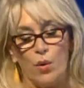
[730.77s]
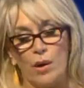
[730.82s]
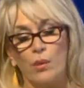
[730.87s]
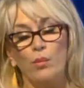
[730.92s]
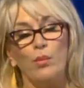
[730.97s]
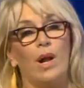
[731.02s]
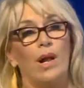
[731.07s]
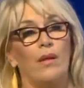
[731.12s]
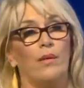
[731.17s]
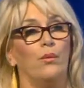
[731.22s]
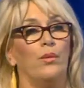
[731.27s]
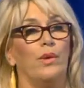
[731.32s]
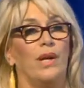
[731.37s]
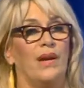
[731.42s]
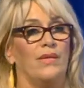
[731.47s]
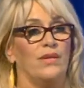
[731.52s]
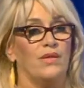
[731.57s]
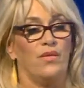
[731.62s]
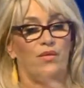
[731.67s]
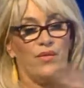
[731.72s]
And while we
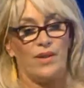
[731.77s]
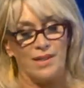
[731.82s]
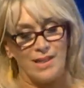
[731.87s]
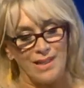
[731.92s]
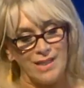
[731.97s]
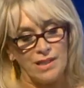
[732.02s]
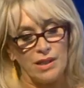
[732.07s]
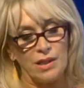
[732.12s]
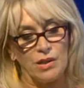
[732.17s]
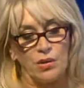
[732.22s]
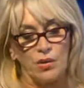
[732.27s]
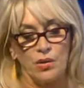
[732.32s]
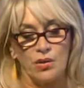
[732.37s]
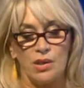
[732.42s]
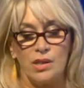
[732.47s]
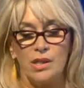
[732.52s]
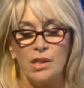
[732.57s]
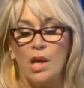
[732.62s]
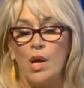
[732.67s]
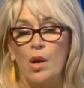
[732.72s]
have some fantastic
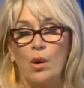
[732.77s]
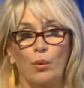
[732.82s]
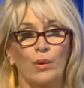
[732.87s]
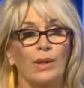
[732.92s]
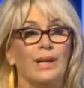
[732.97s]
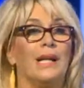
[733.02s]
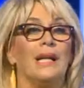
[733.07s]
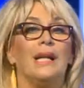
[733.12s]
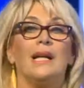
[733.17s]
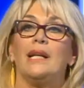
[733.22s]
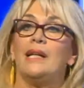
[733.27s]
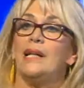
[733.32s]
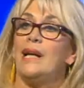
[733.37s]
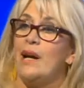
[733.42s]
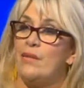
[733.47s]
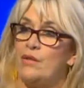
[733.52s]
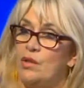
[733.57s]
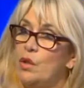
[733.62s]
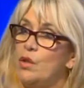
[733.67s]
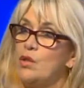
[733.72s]
nurses, we clearly
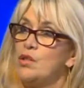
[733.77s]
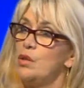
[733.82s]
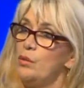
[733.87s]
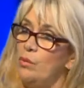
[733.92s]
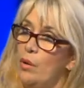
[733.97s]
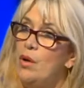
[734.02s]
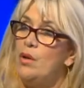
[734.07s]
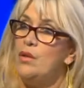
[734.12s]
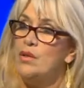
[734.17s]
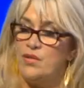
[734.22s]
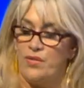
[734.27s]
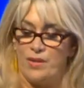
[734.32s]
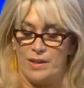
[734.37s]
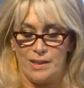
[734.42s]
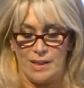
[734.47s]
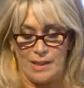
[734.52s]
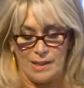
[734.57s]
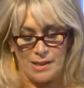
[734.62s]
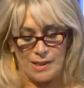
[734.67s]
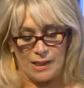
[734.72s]
have a lot who aren't
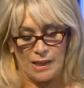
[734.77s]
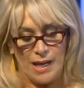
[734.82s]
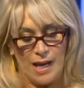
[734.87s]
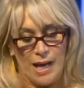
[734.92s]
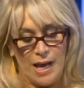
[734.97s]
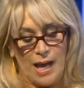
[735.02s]
fantastic.